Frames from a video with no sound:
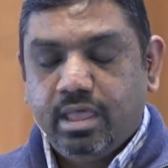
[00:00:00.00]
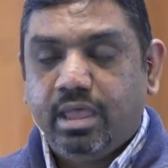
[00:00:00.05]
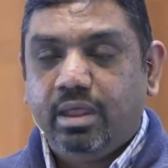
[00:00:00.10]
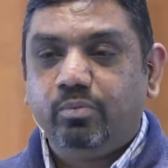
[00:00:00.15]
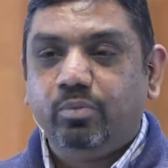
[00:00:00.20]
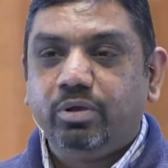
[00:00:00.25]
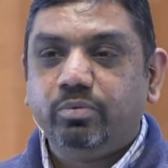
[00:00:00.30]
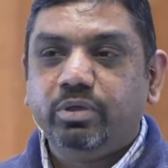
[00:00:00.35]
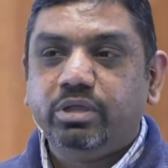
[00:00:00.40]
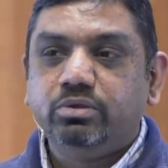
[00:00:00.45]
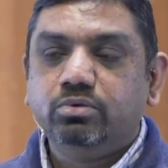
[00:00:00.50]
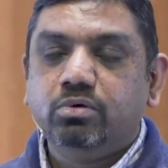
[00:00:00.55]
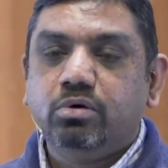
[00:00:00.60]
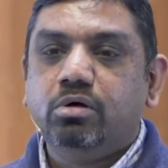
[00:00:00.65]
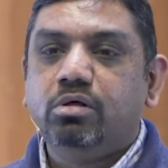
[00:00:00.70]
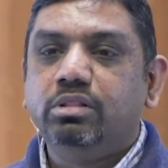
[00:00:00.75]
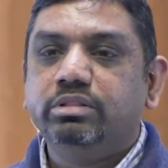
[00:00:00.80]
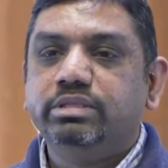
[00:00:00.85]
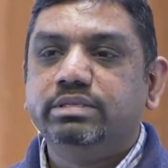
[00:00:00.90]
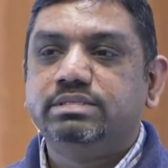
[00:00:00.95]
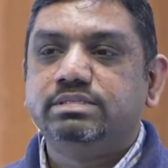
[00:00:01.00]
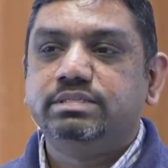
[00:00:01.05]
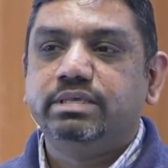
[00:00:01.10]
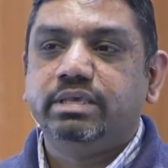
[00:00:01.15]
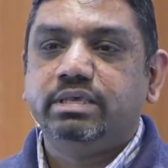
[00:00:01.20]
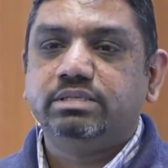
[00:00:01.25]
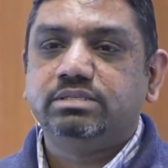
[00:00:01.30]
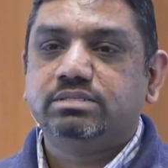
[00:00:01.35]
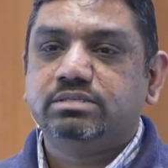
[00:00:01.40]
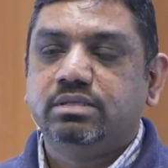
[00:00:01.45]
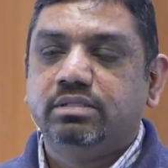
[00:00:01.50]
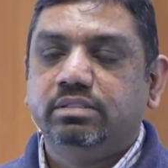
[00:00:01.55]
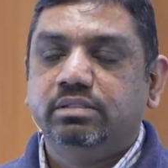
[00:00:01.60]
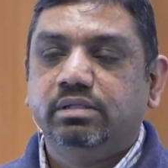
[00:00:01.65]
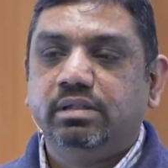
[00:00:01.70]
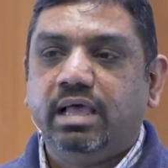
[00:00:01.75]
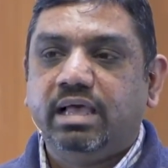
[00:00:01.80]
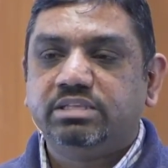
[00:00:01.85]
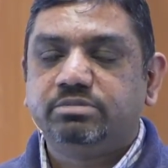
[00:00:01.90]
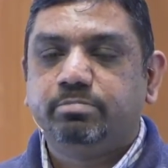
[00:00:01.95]
And when we do all these things,
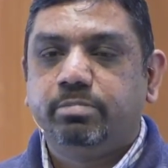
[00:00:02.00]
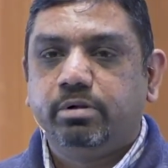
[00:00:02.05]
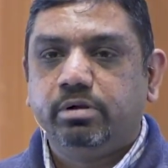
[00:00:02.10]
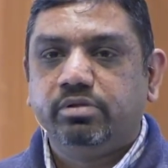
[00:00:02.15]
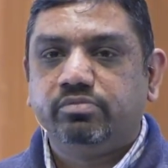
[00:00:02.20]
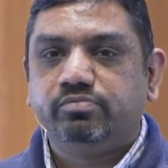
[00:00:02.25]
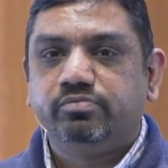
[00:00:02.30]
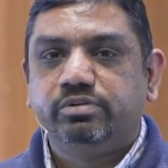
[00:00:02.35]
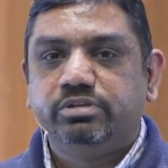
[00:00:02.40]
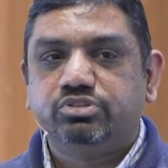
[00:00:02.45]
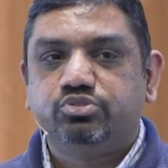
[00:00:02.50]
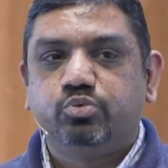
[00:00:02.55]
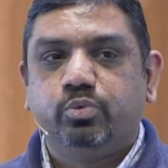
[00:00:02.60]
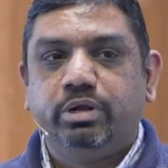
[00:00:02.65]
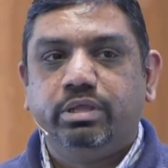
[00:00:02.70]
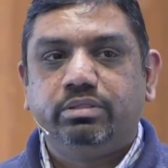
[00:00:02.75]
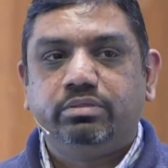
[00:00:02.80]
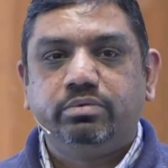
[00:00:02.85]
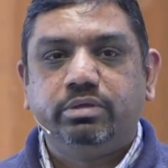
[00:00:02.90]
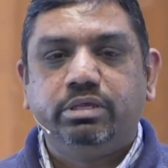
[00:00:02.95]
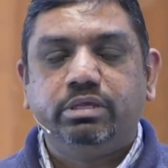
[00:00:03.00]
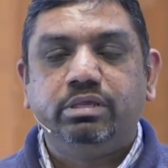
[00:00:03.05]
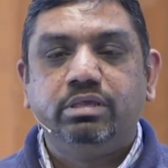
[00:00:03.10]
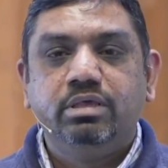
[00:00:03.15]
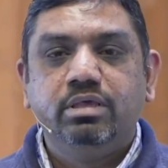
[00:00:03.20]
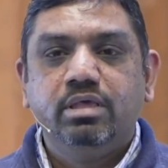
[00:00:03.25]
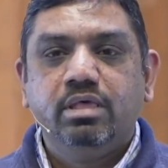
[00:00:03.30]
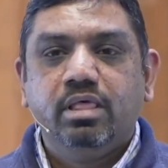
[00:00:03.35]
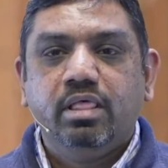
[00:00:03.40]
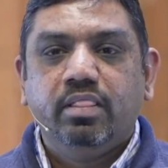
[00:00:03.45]
the last part of verse 23